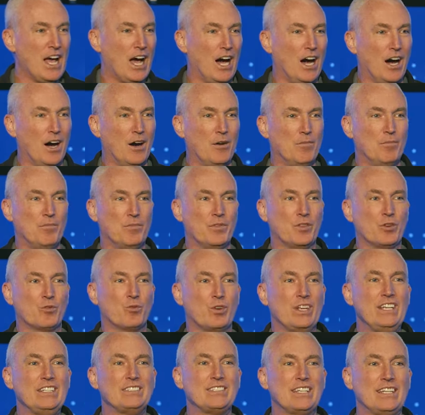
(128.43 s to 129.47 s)
Um, the
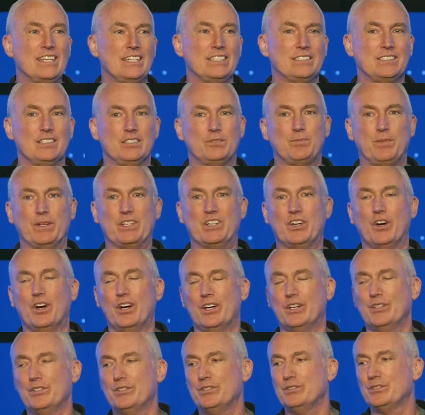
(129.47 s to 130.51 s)
reason is, is
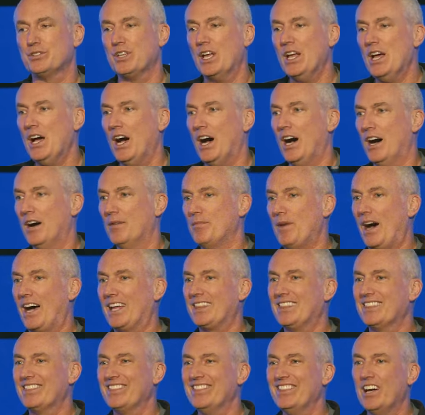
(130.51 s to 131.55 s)
because um,
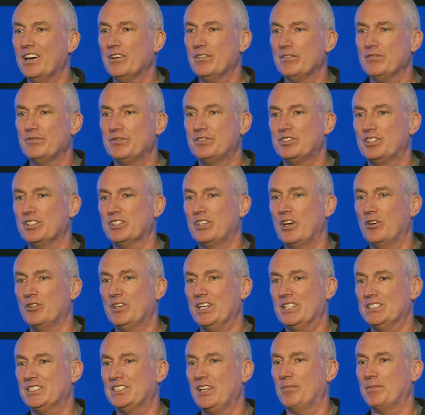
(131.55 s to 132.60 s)
I'd love to go
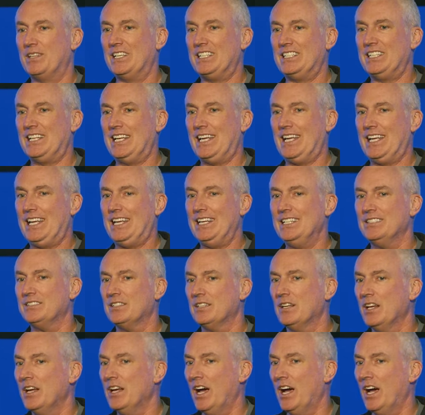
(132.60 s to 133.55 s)
get something to eat